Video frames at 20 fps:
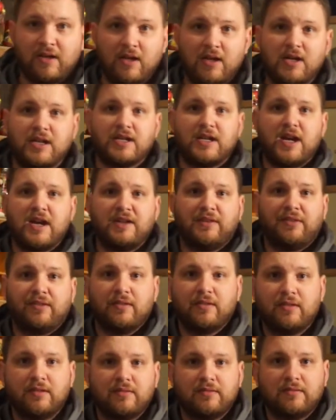All right,
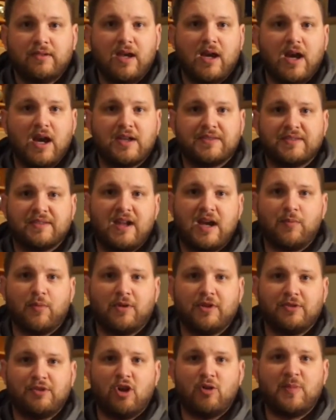guys. Tonight
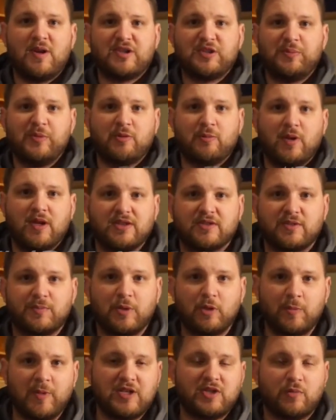we're going to talk about spinnerbaits,
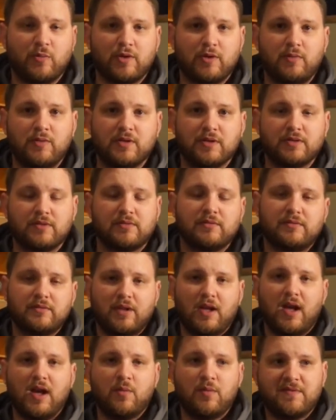Spinnerbaits
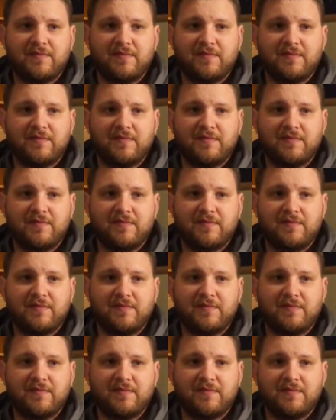101.